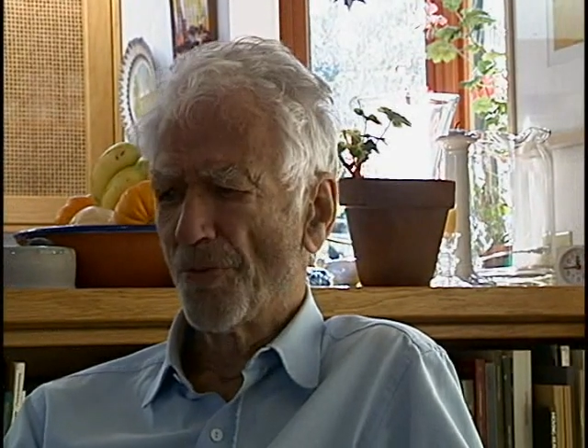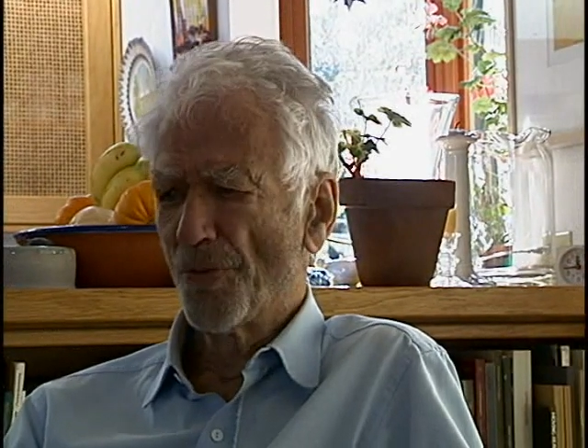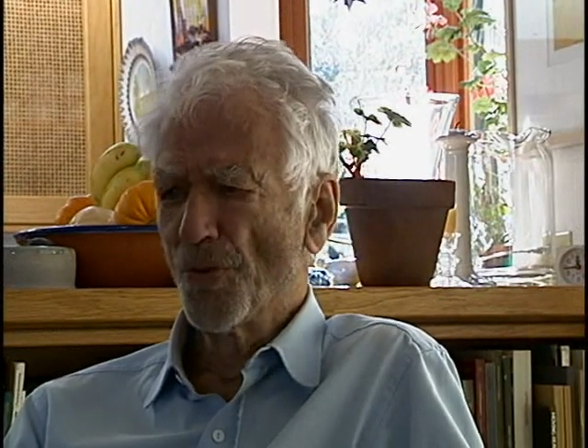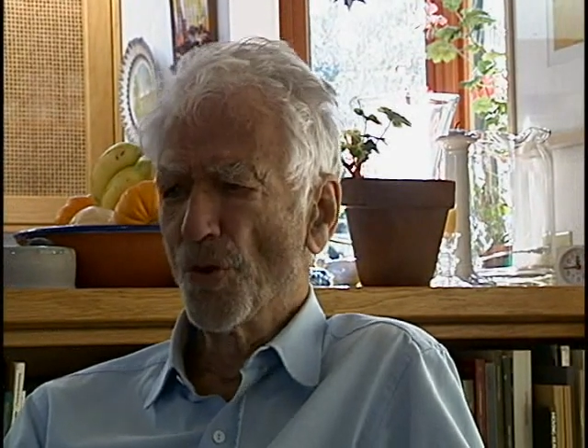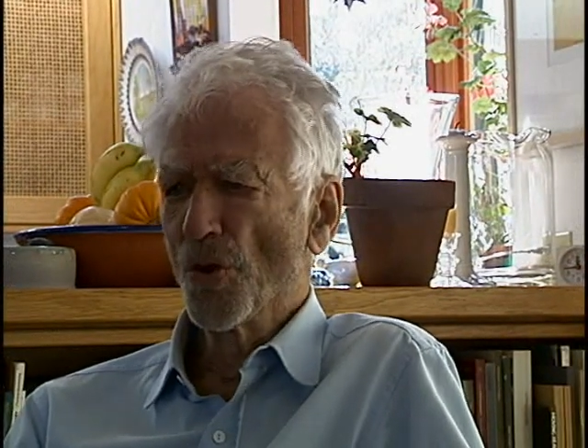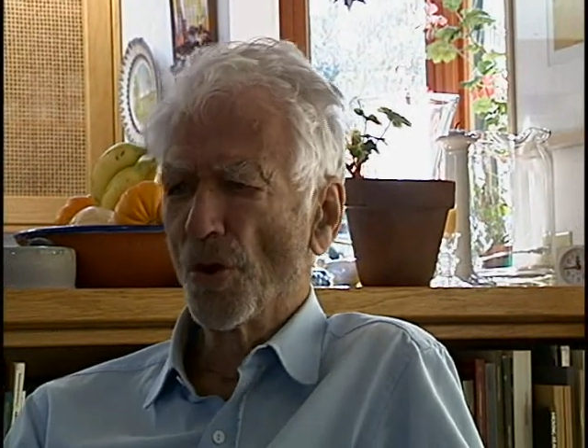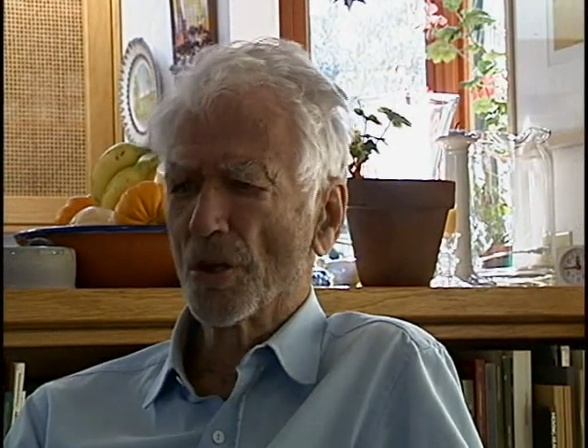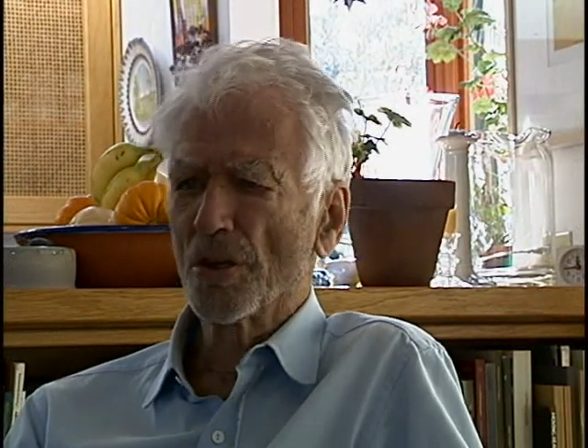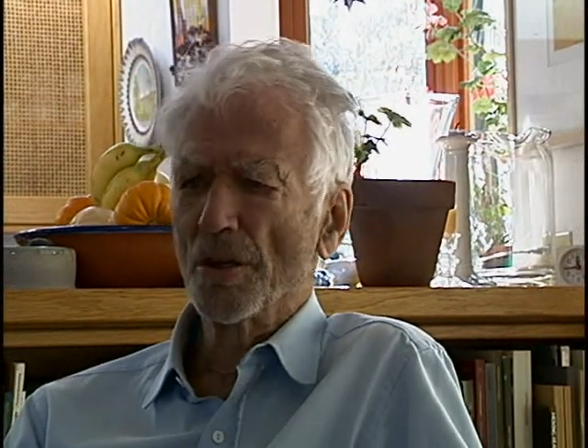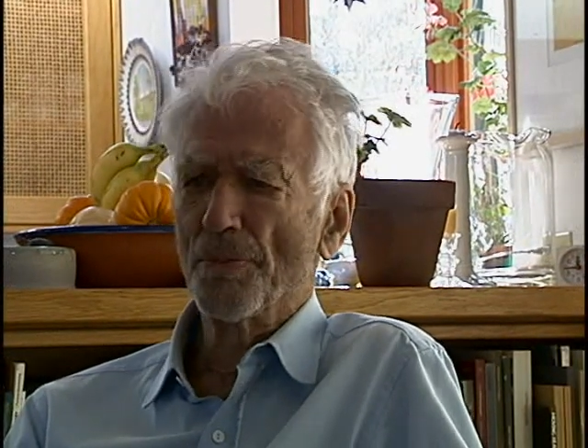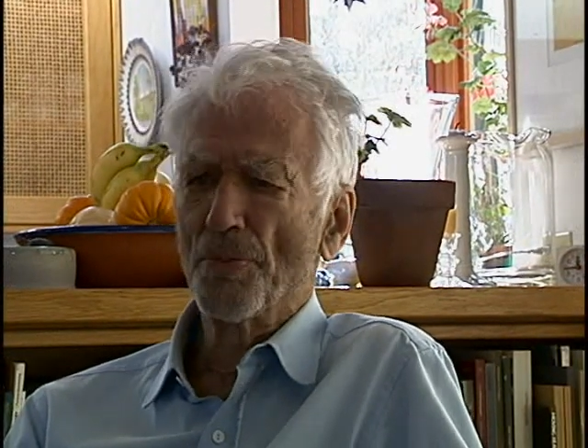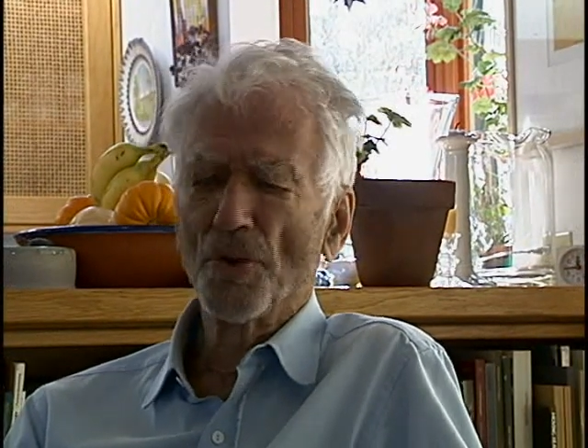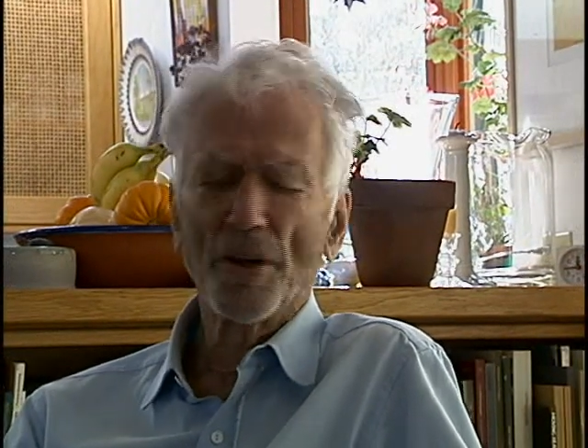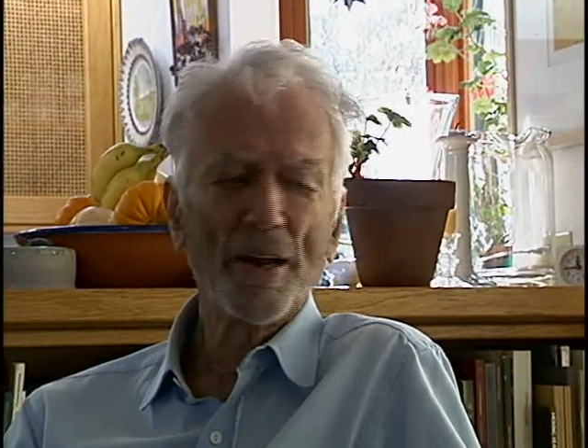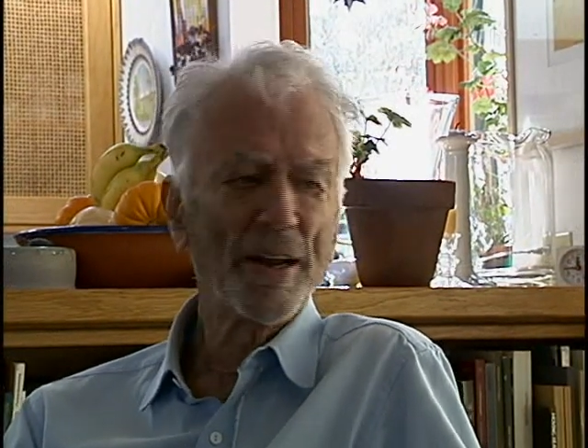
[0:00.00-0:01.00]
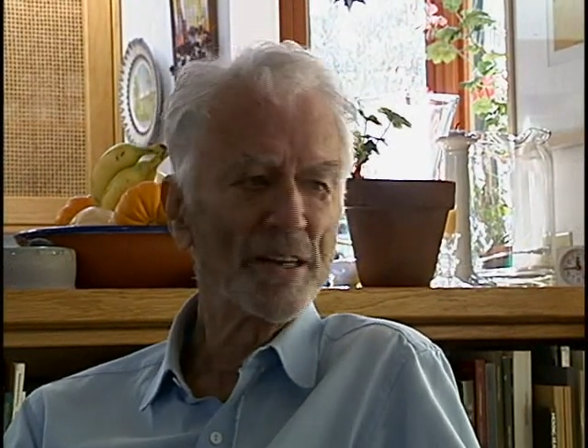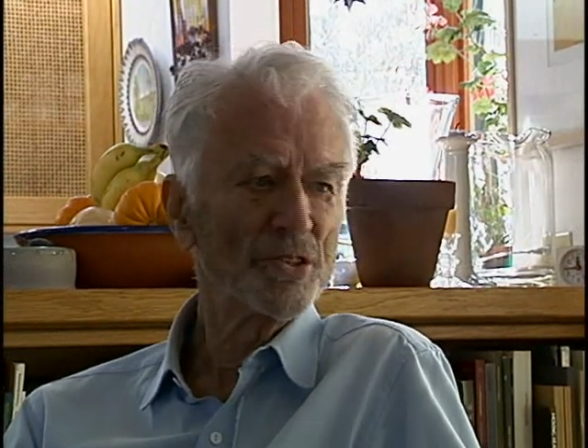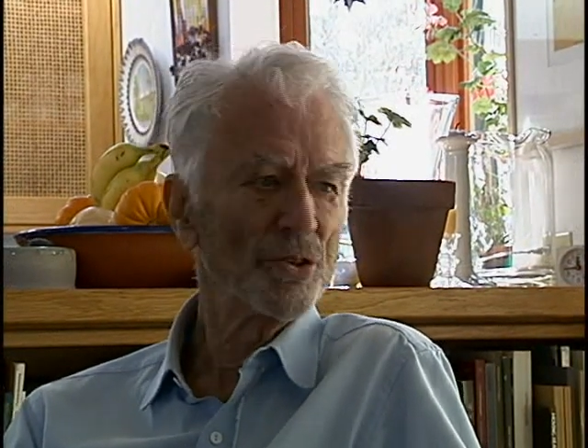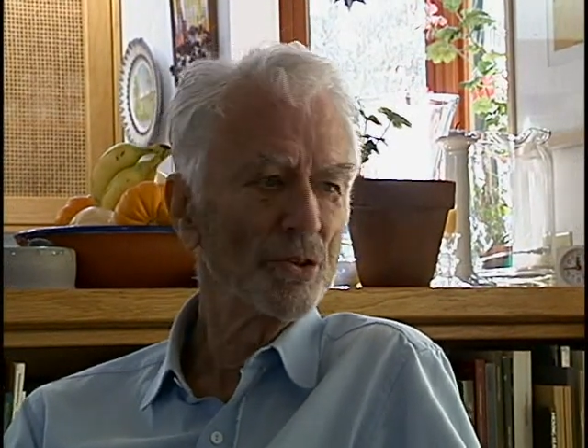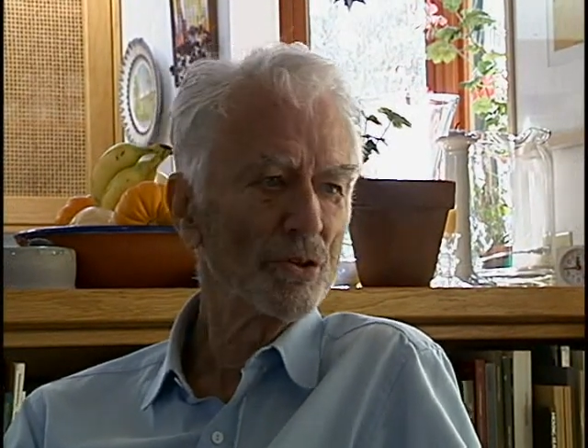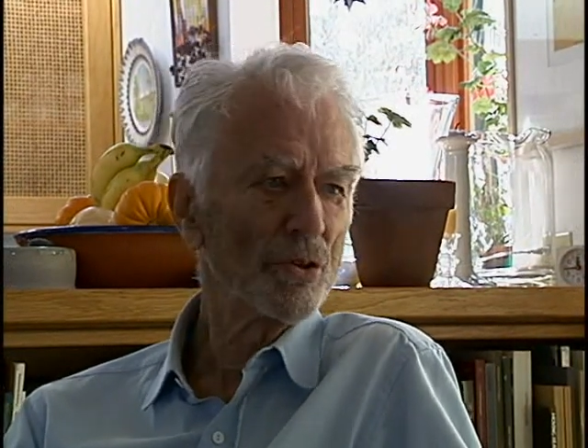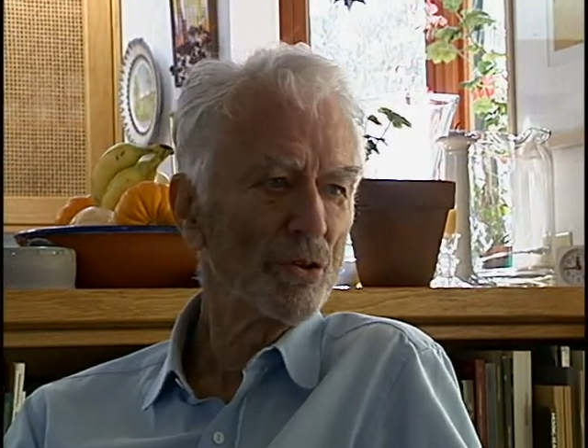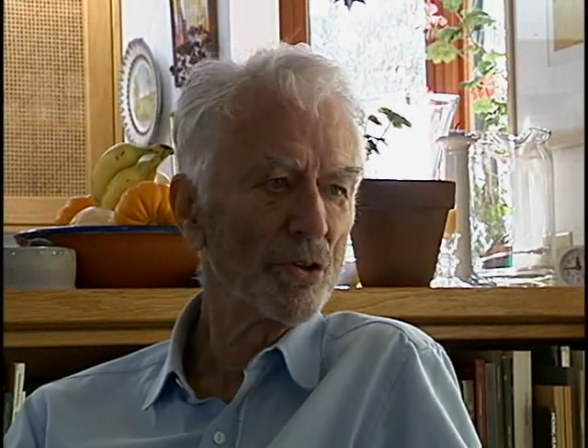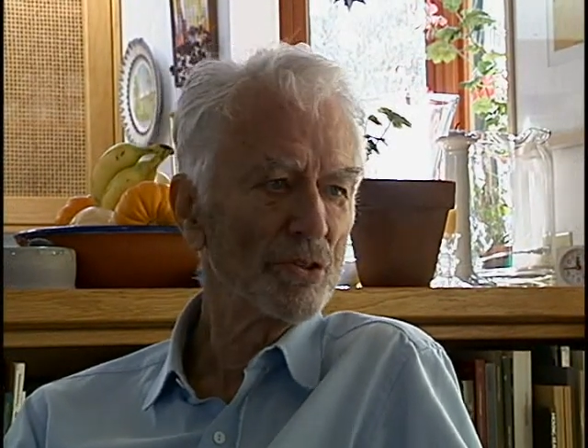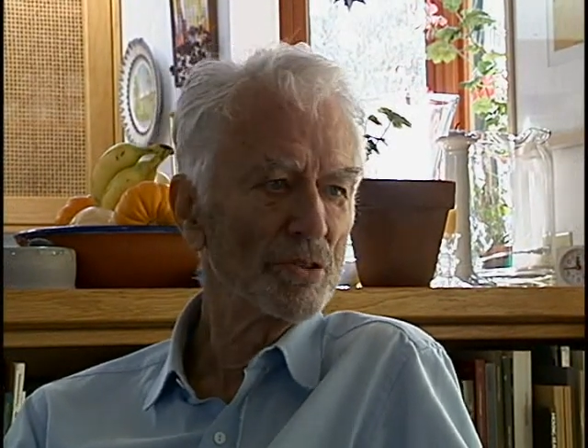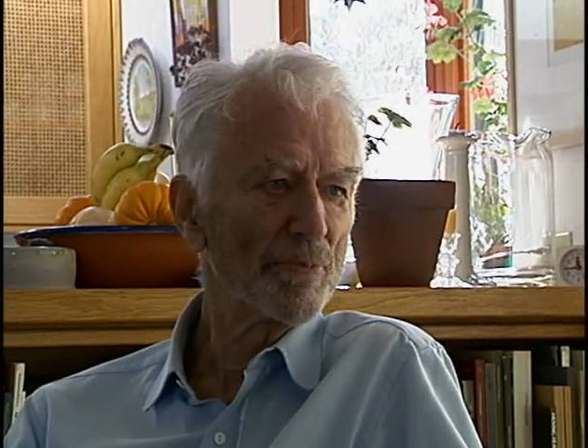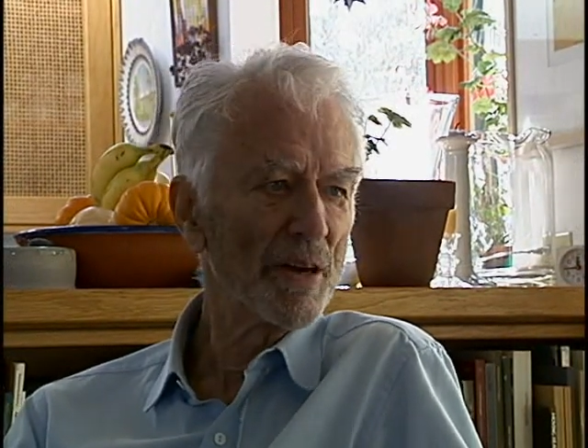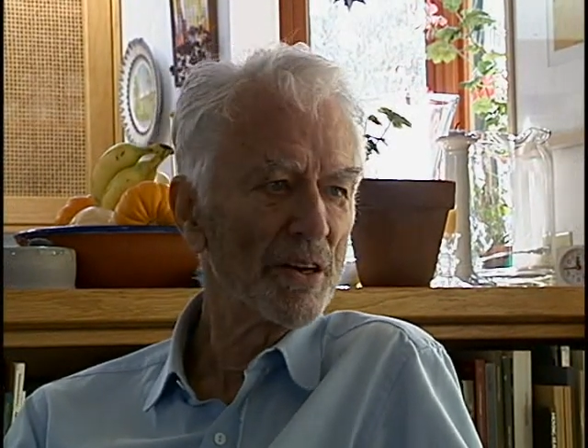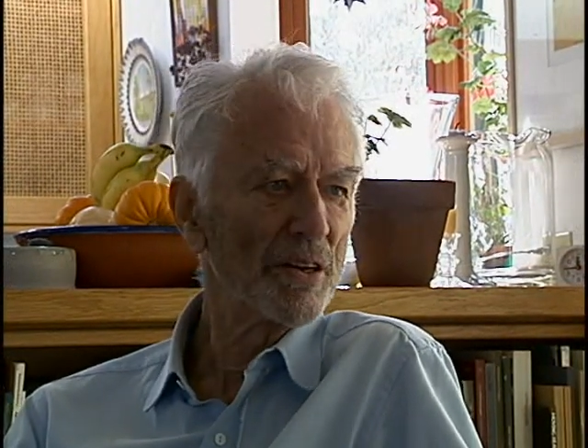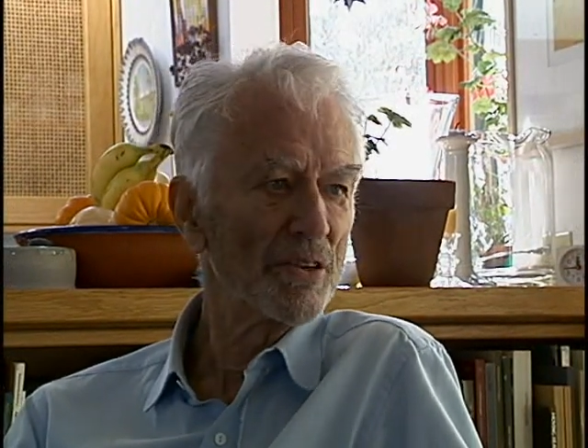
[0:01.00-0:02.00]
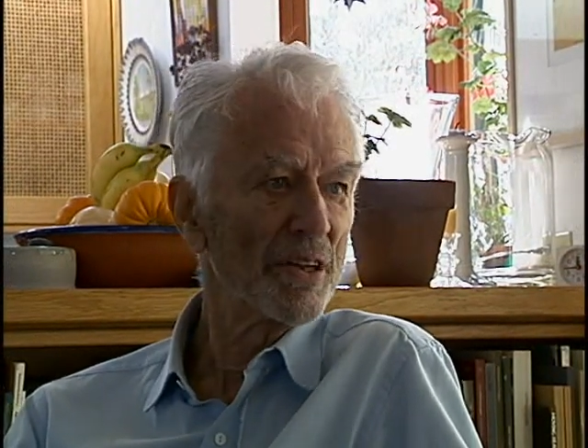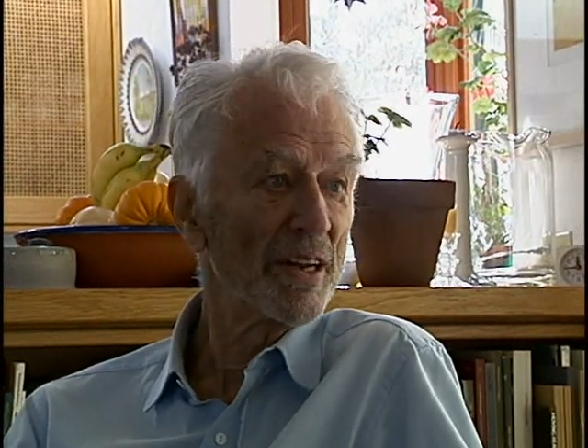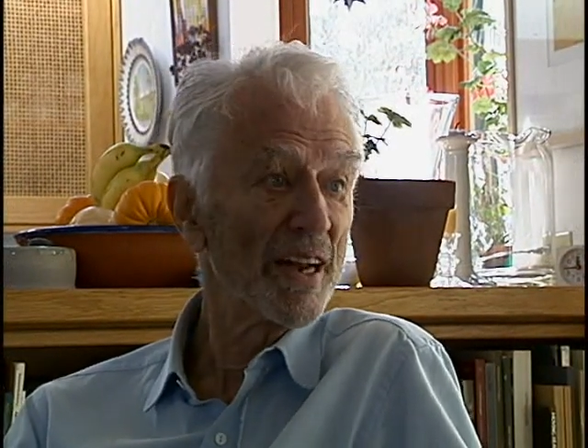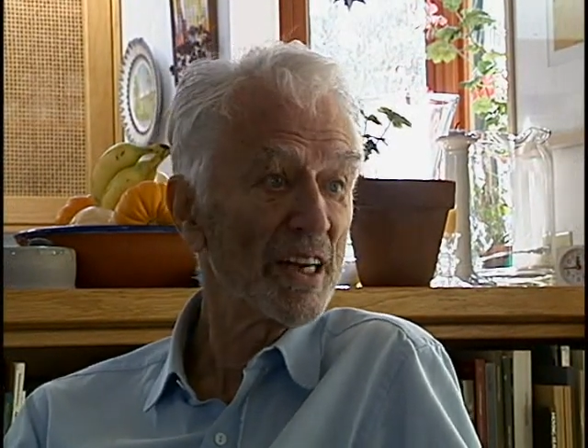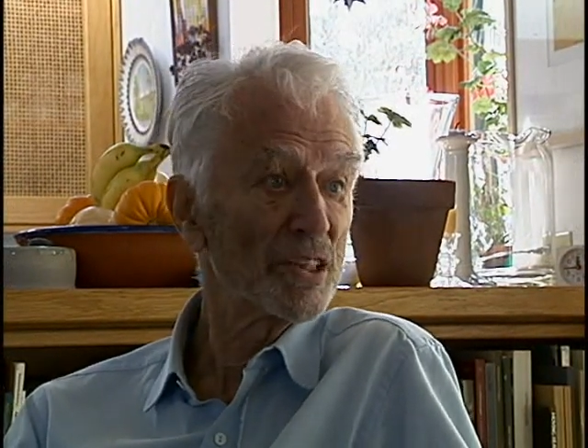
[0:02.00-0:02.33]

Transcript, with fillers: fool can put on his own clothes better than an